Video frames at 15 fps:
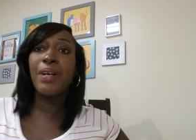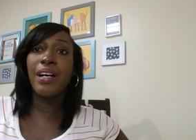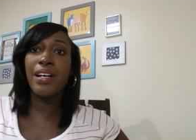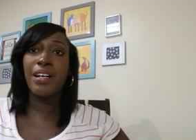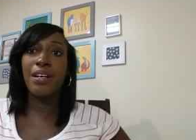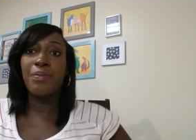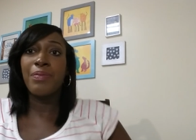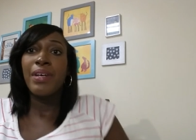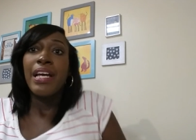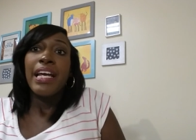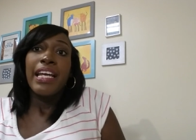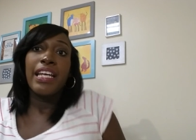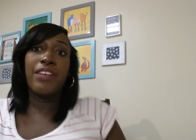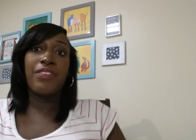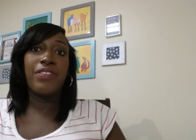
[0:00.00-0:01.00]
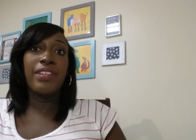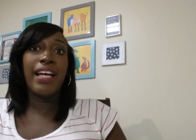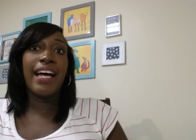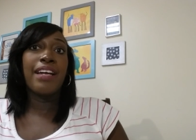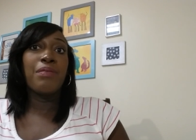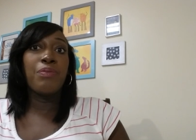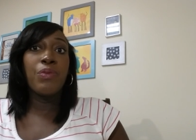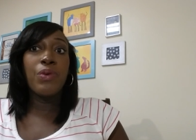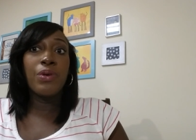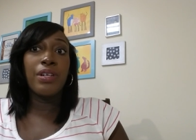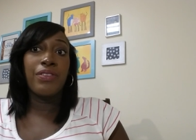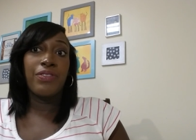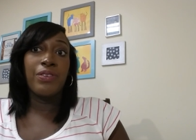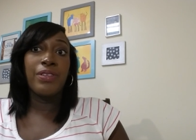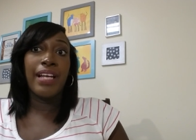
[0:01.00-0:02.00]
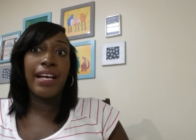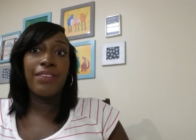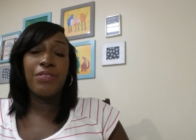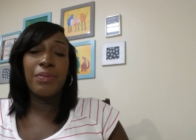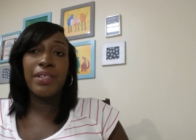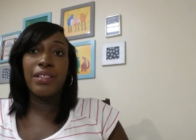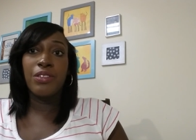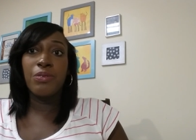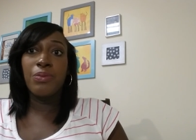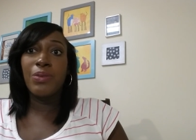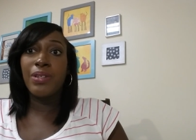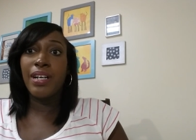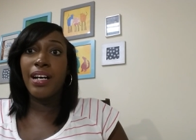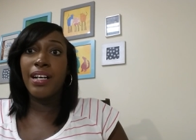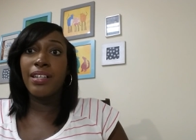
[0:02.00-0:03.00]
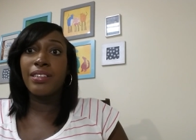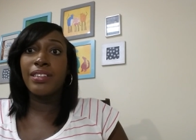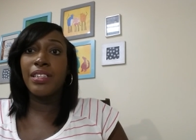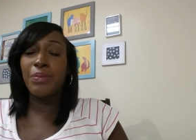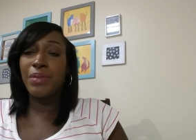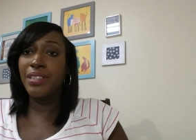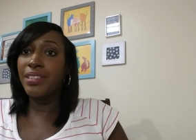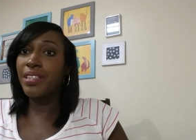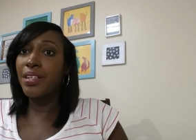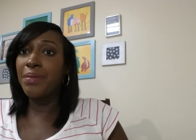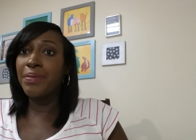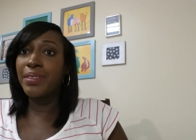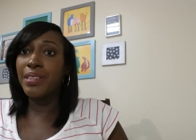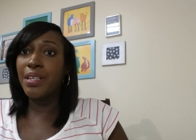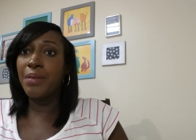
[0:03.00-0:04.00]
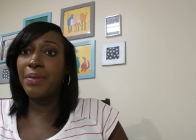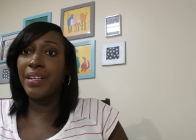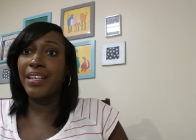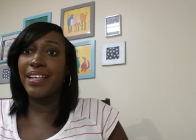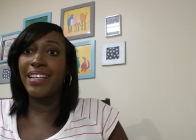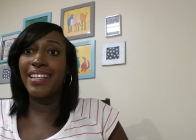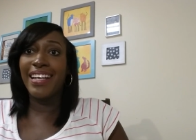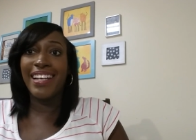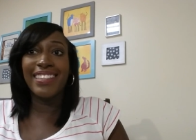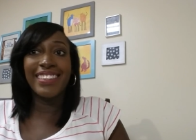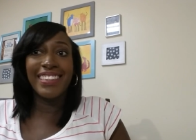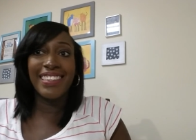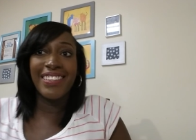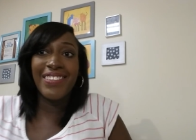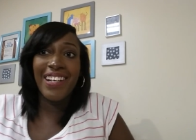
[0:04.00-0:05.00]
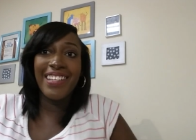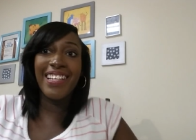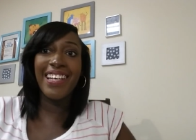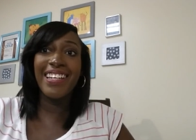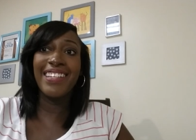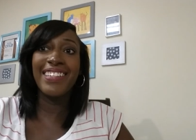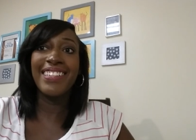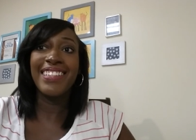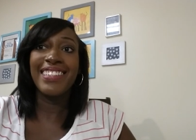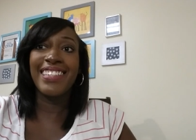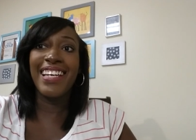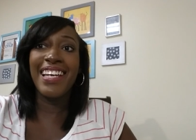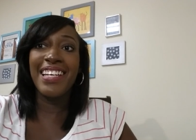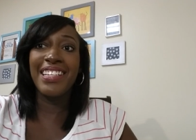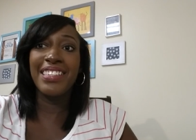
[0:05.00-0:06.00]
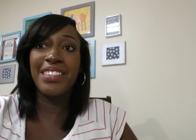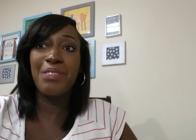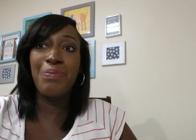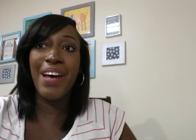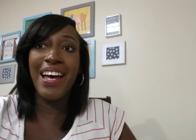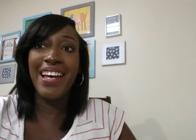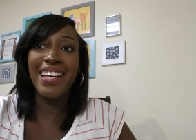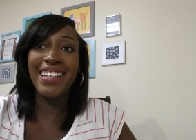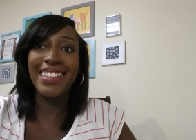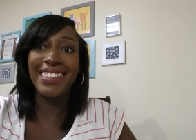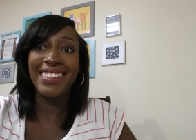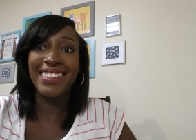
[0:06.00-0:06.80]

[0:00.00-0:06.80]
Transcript: But um, if you like more, if you like for me to do more hauls, give me a thumbs up, and I'll see you all later. Thanks. Bye.